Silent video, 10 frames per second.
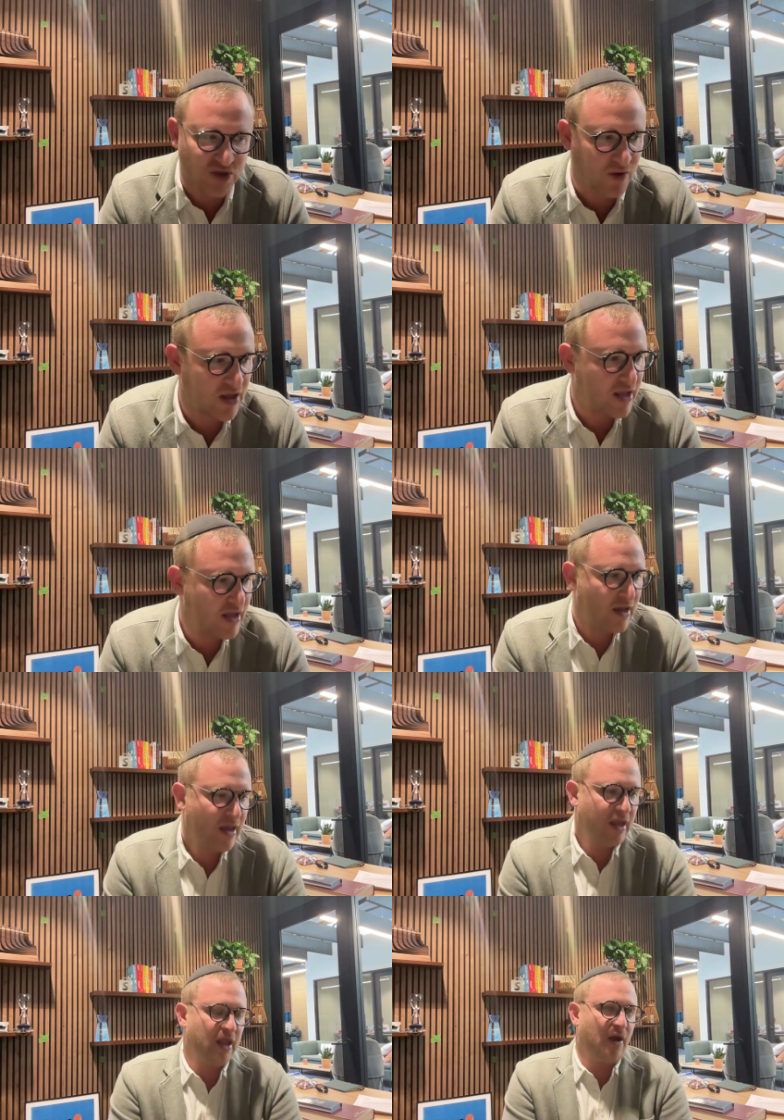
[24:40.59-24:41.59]
So,
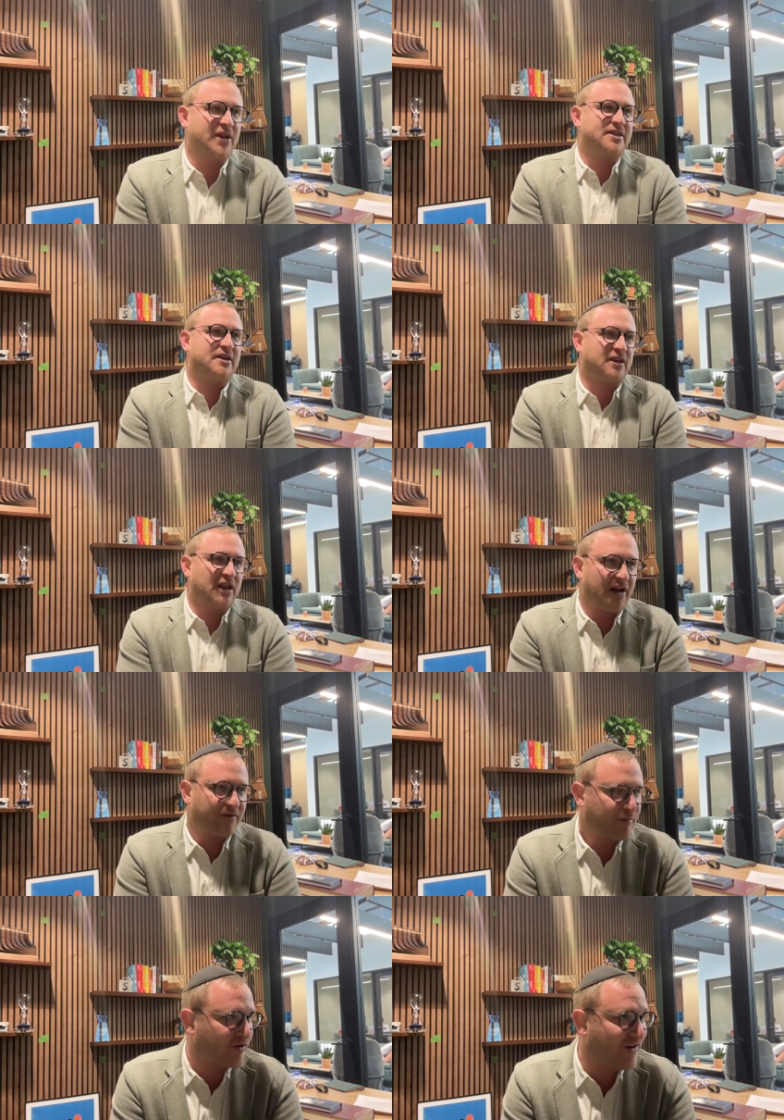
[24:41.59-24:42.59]
you know, there's, there's a lot
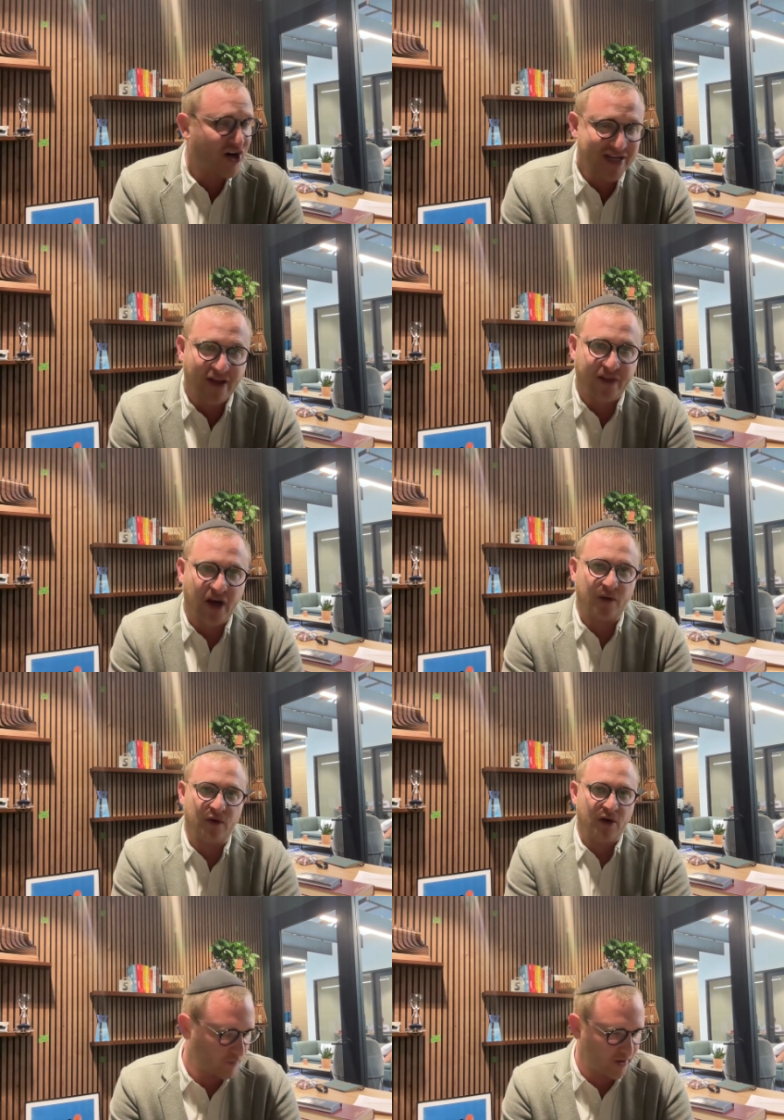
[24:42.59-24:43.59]
of providers out there
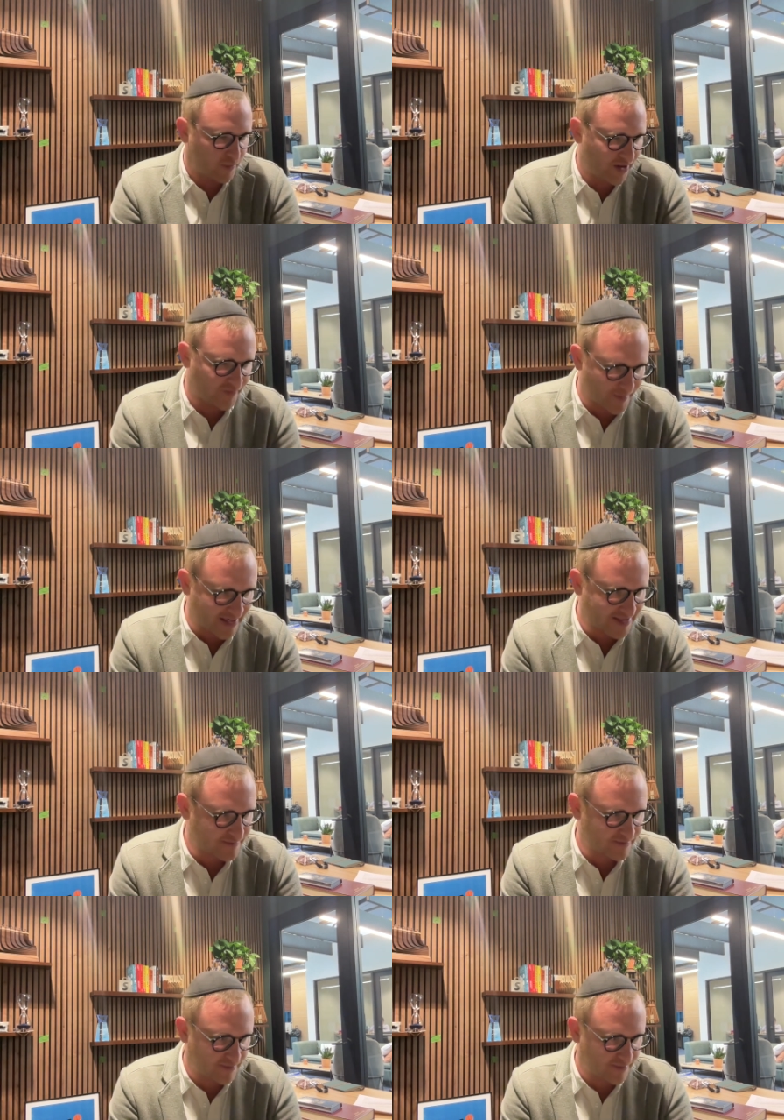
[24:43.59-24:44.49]
and we, we have the best